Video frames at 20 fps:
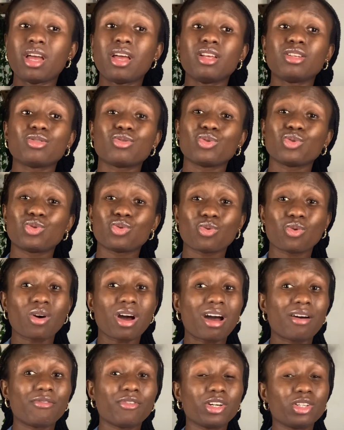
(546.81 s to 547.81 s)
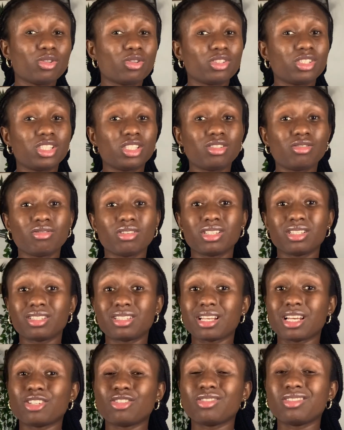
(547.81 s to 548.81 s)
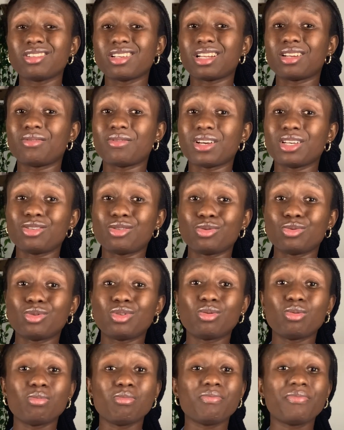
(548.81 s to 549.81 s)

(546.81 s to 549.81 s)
So to avoid all this stress, I just advise you to